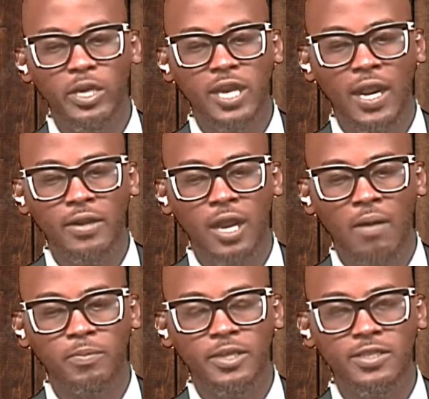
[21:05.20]
can
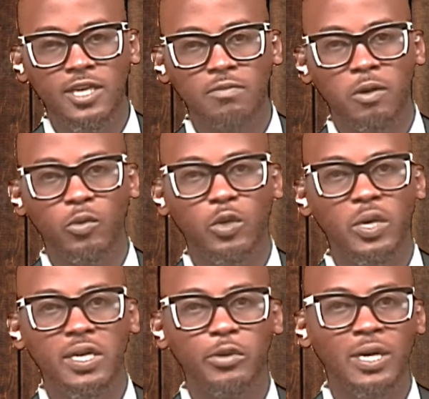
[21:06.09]
discuss, but we're
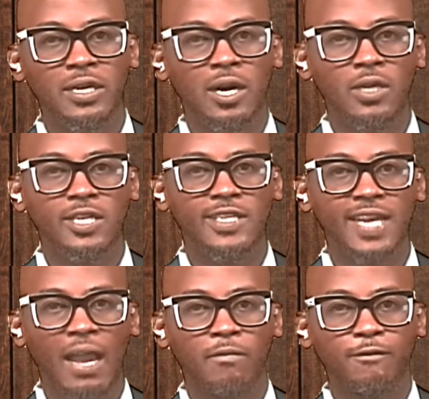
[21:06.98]
quickly running out of time.